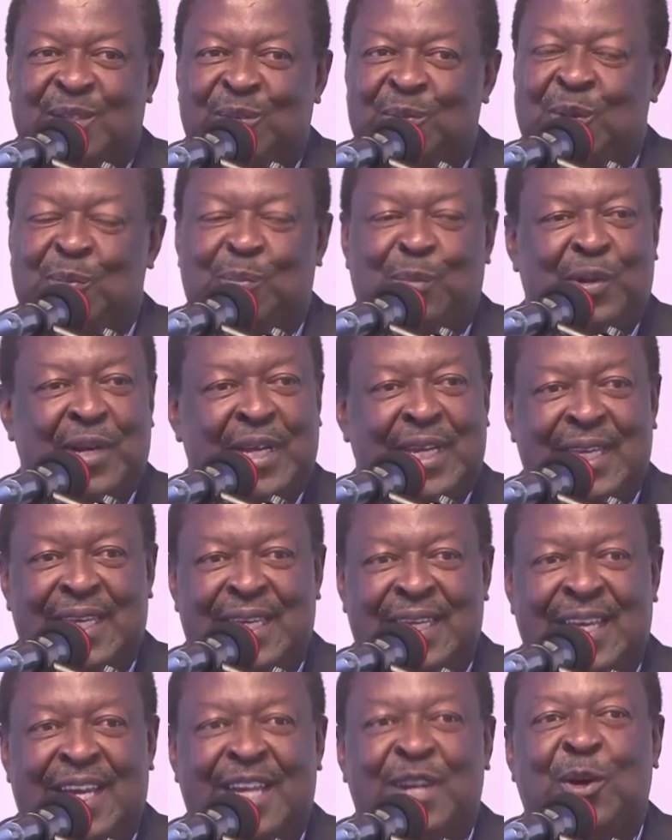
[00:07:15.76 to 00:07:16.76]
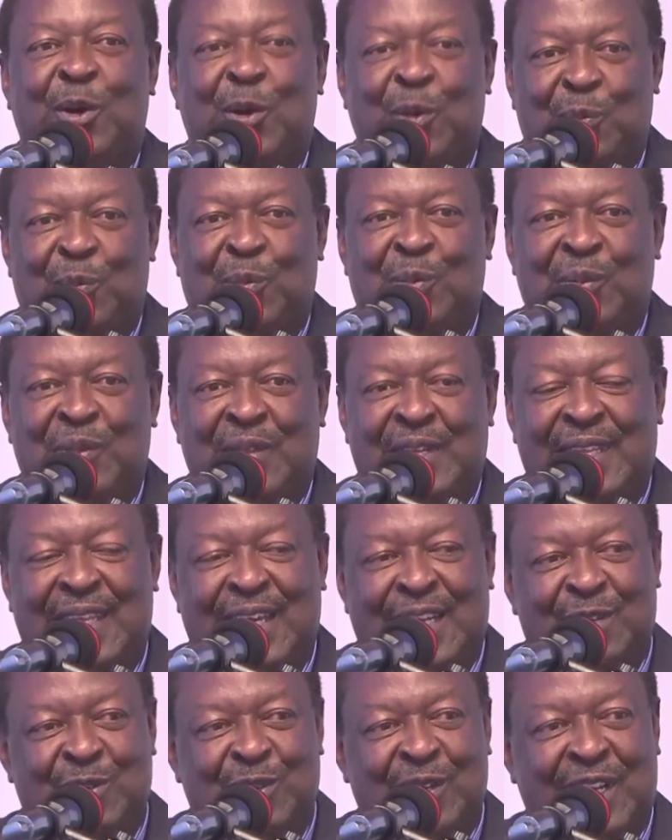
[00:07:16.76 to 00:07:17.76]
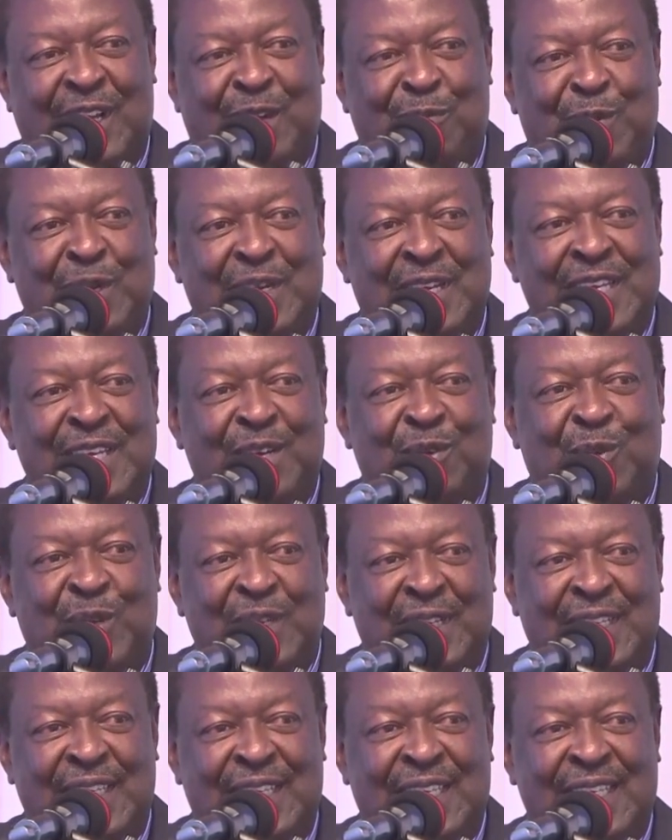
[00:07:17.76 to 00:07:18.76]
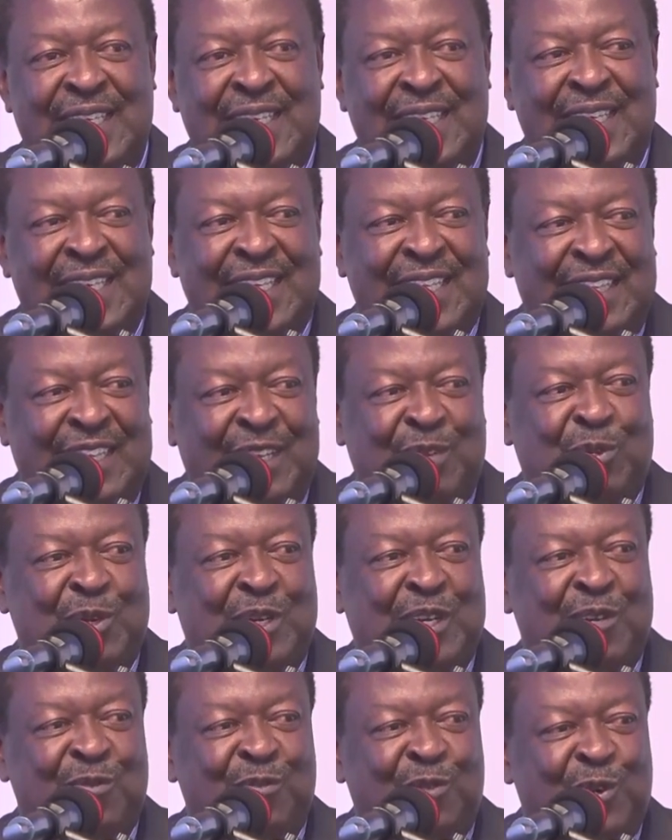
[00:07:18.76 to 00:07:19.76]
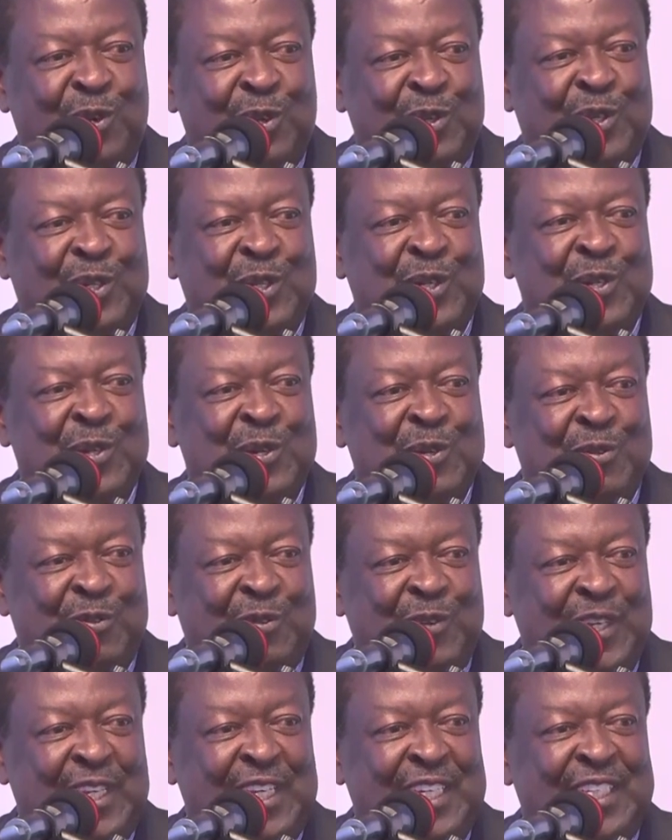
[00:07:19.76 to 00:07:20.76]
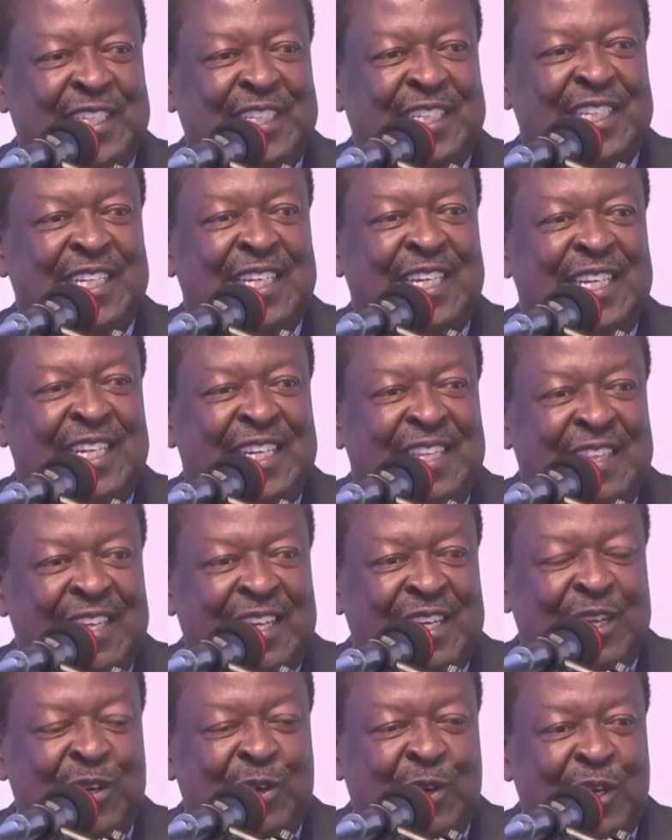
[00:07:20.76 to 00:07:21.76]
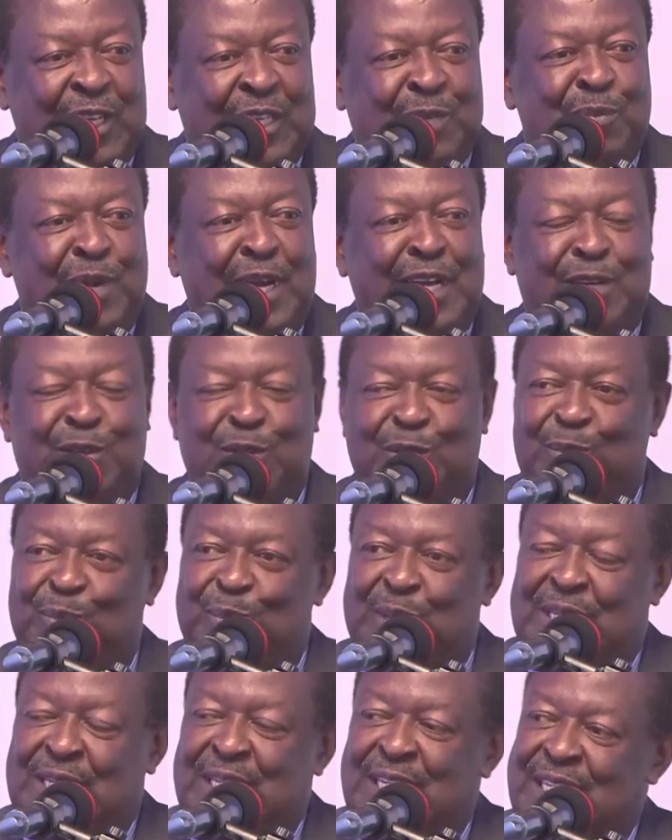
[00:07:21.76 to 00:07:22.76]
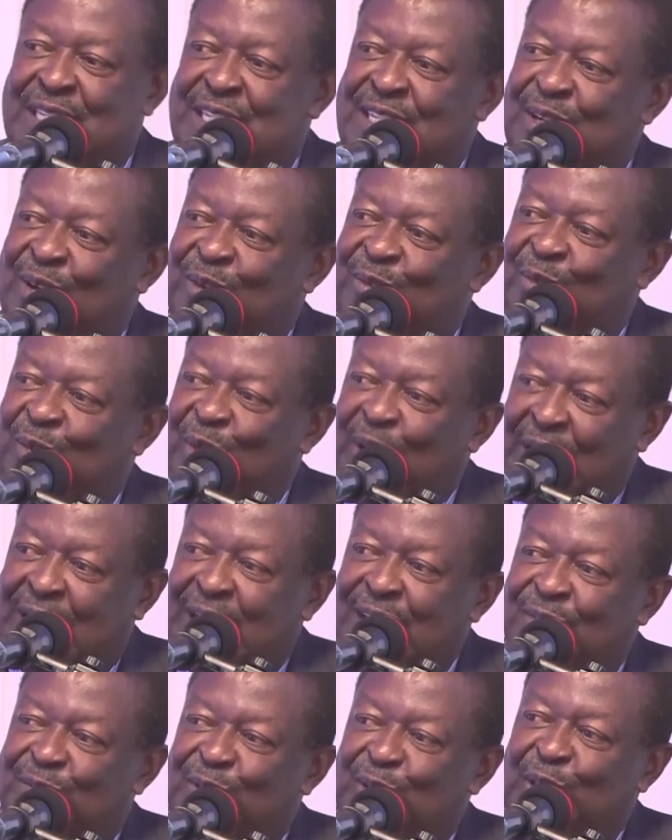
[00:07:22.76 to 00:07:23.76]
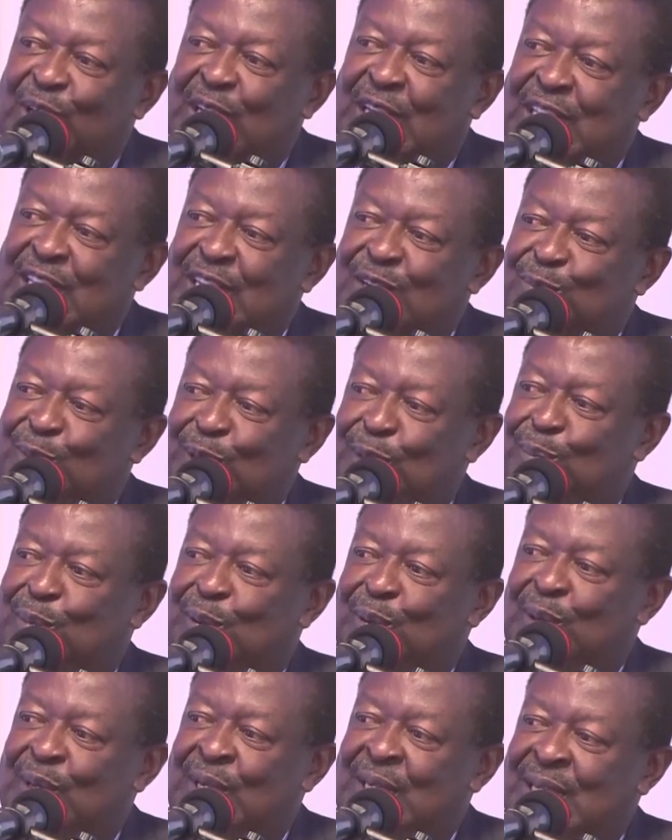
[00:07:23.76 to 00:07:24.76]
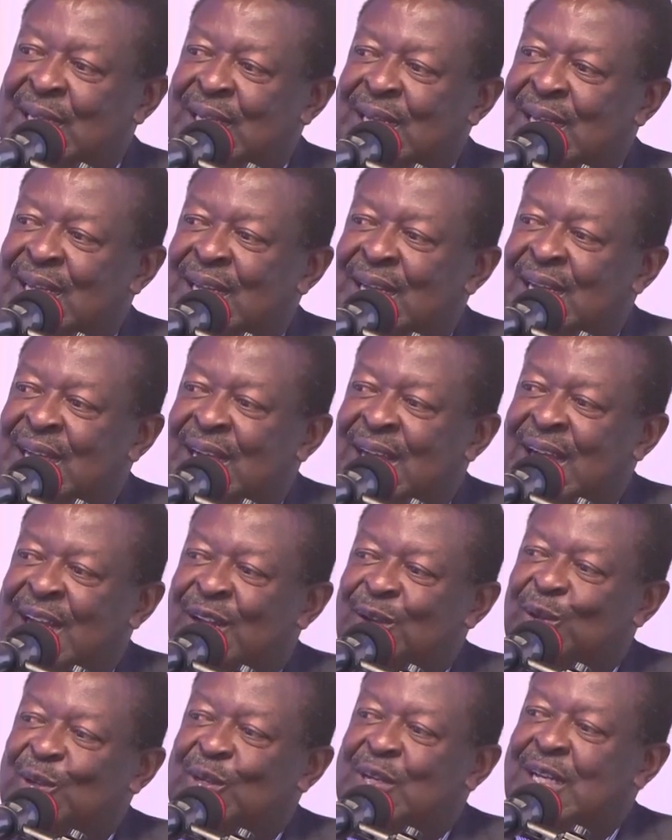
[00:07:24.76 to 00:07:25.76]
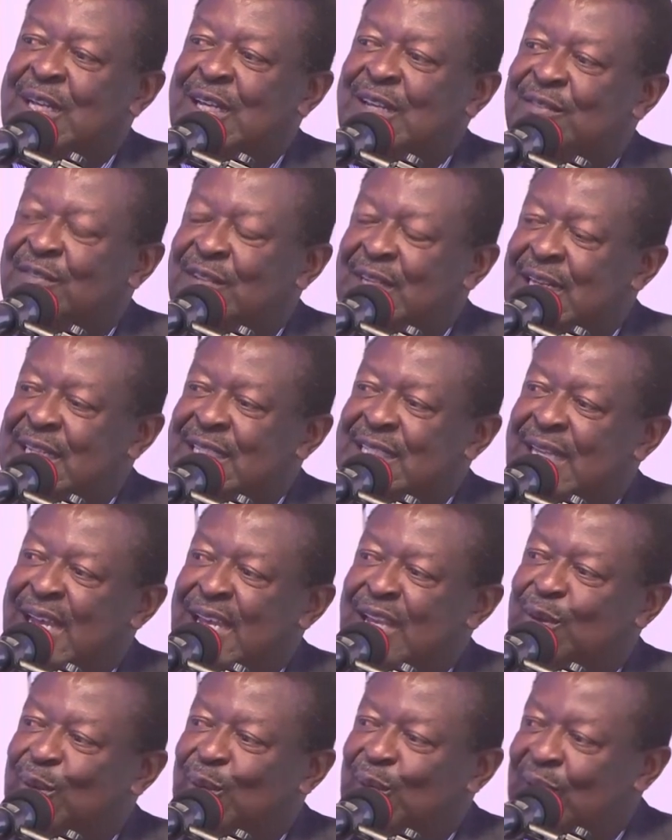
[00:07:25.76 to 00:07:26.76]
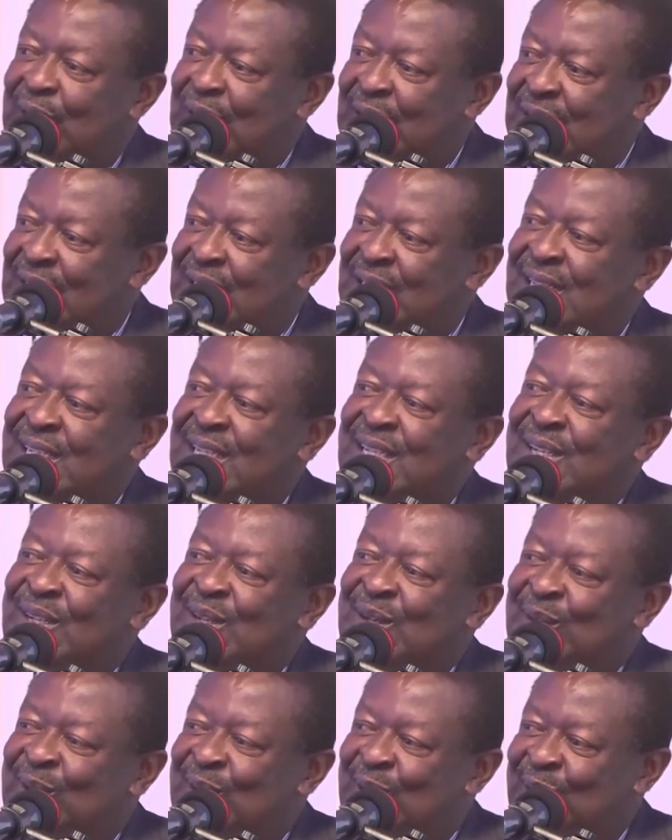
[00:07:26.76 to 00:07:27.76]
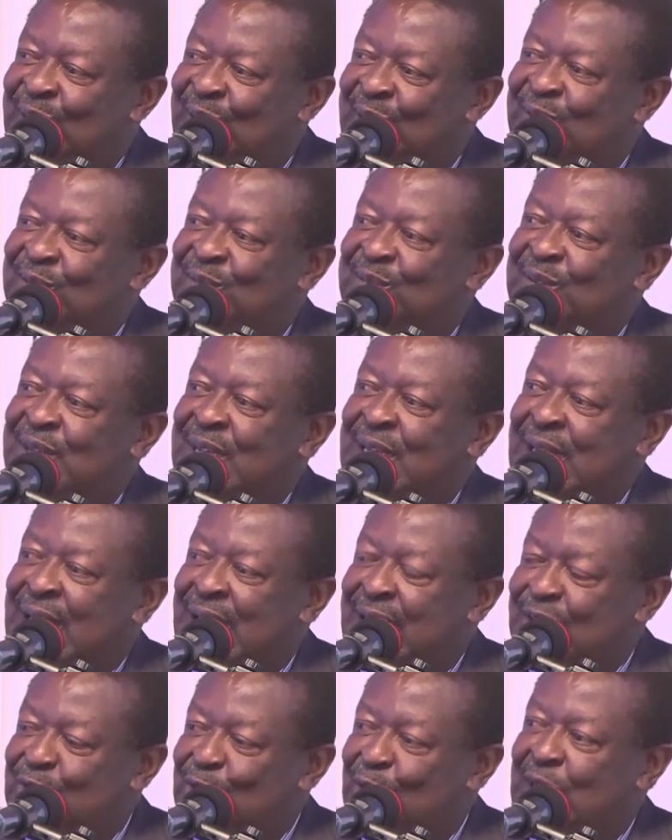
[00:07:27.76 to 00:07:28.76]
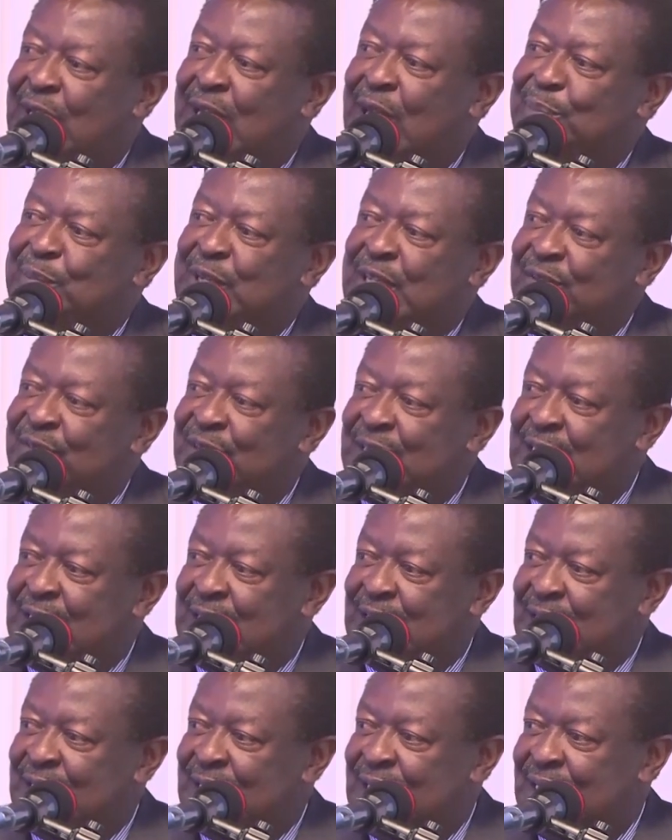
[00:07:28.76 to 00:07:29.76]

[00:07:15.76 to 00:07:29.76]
We pray and hope that that will happen here one day, that we can vote, finish, then get back to the business of working for the Kenyan people and not live in a cycle of electoral captivity